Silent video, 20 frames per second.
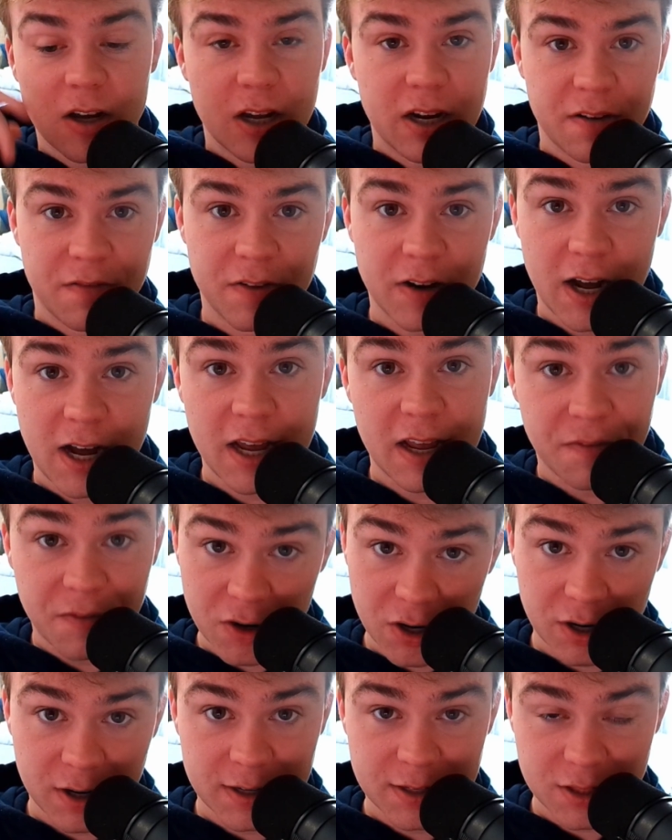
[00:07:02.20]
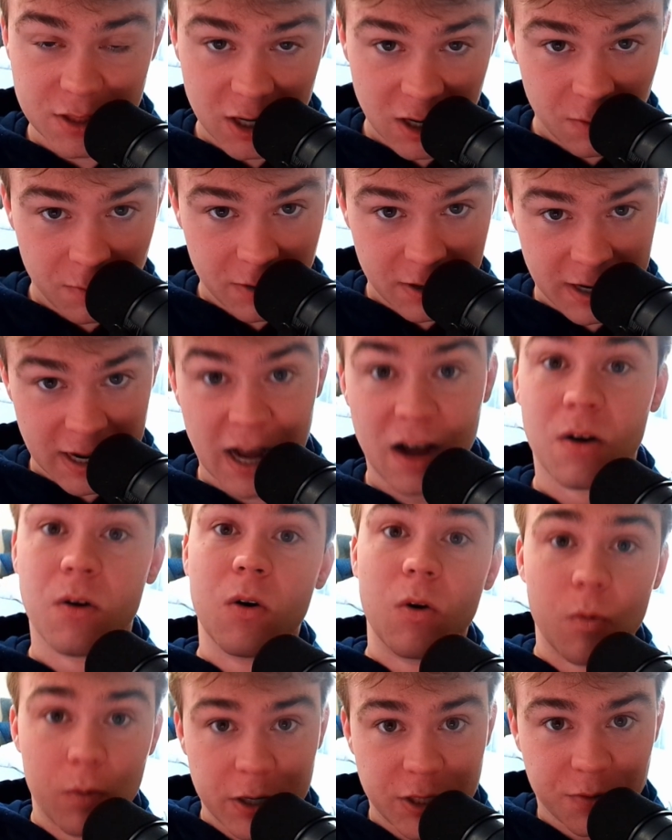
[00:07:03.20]
And if not, if you're gonna install one now,
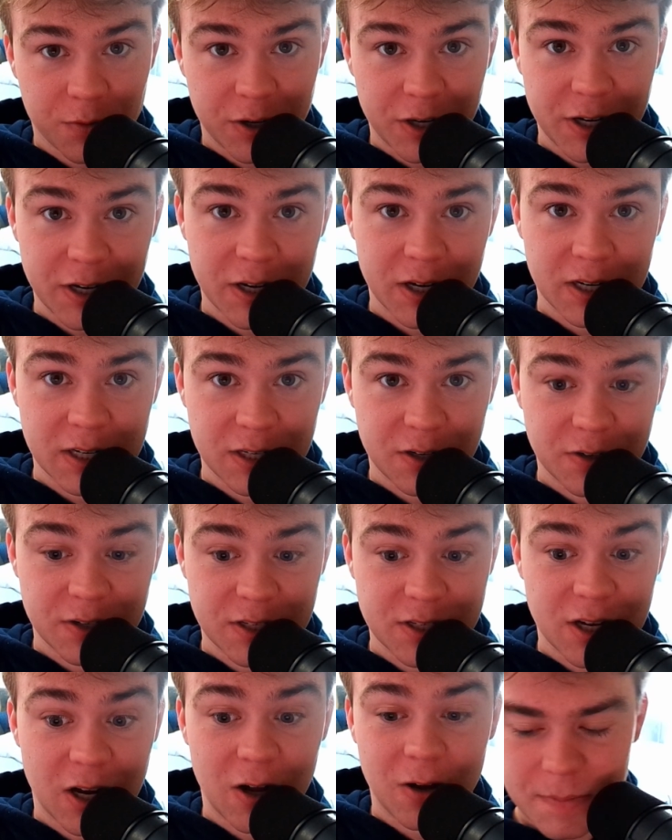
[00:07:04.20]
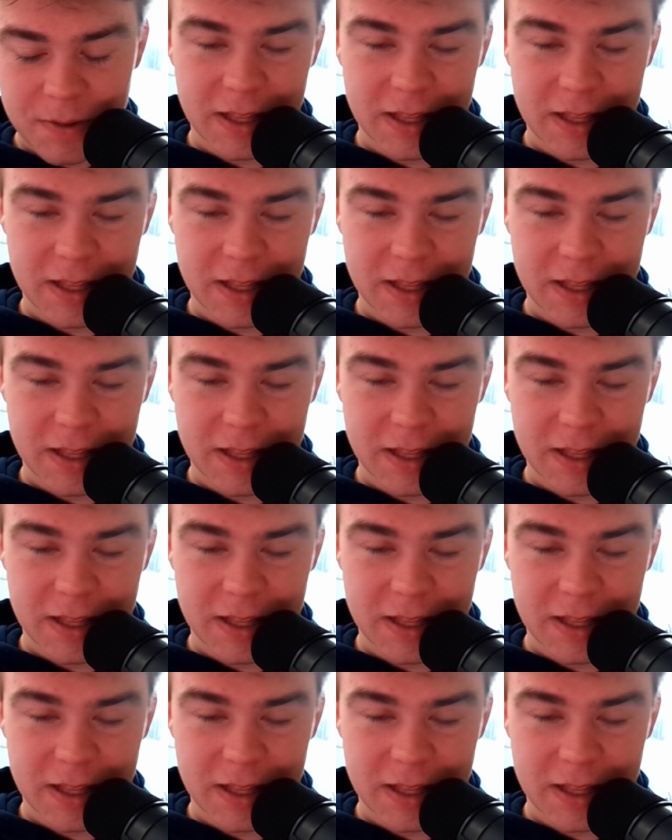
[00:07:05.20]
which one are you going to install?